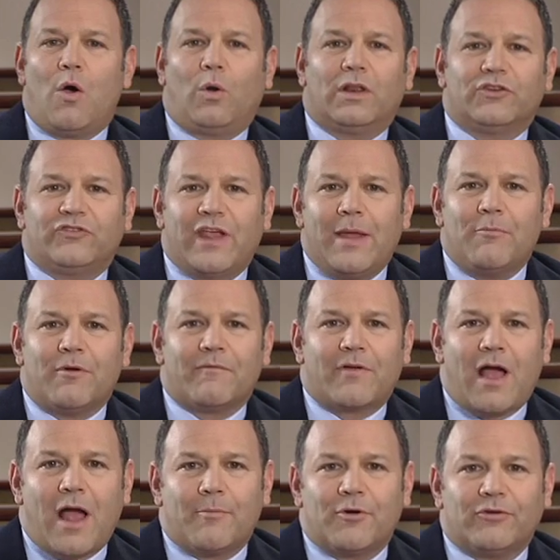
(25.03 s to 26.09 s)
Well, a Chamber of
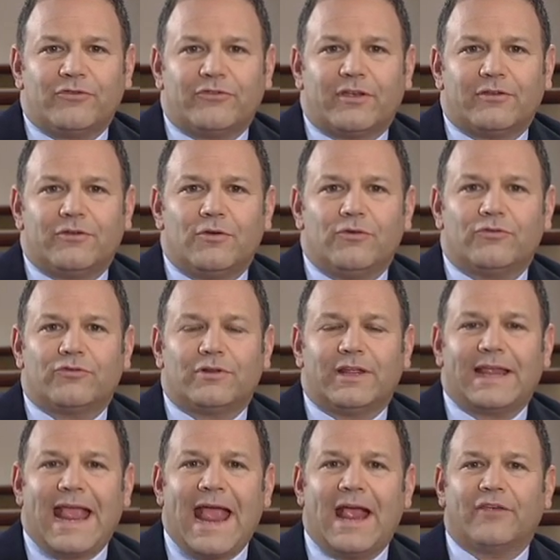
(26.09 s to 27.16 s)
Commerce
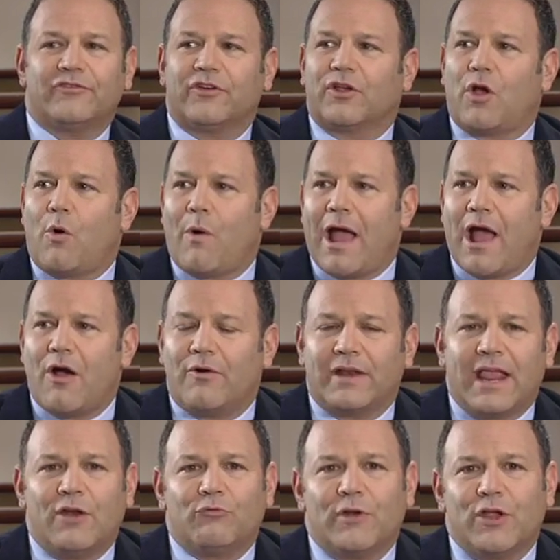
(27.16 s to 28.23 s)
usually has to go
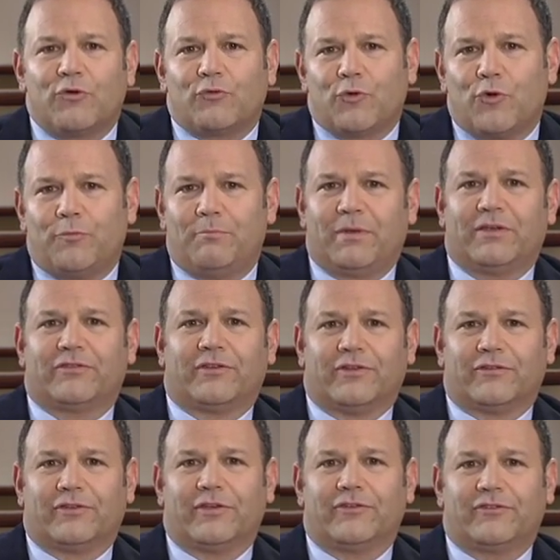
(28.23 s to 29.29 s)
out and recruit
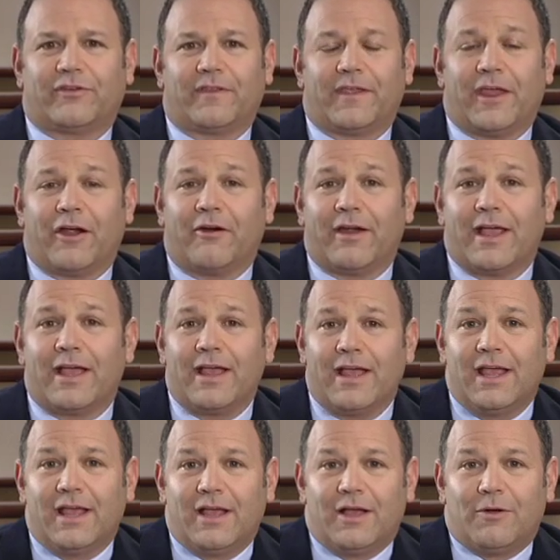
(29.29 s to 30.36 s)
businesses to the area.
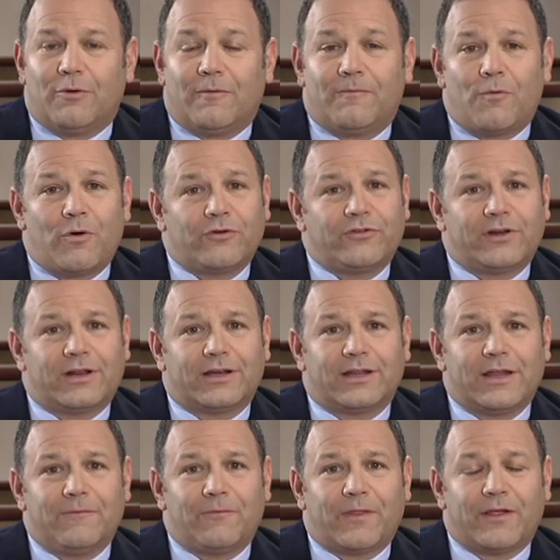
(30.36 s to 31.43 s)
Well,
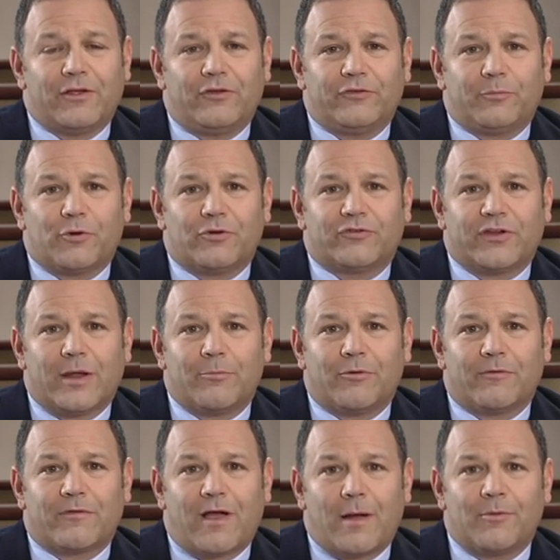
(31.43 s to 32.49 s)
fortunately for the Hillsboro
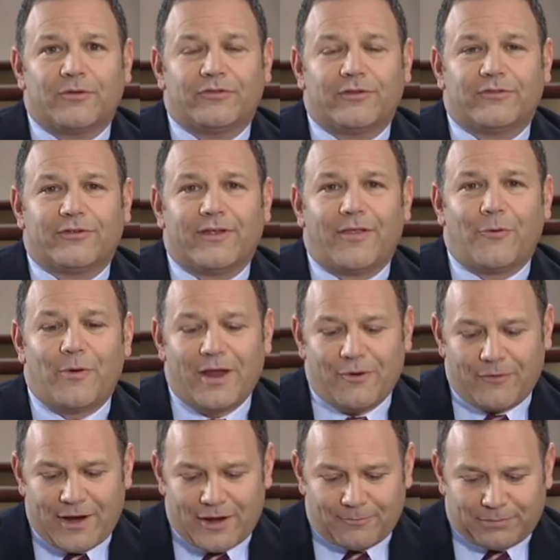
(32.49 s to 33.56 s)
Chamber of Commerce, it's the other way
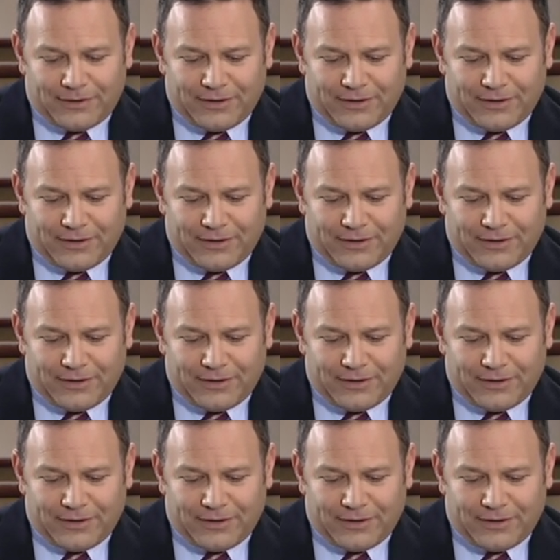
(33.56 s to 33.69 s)
around.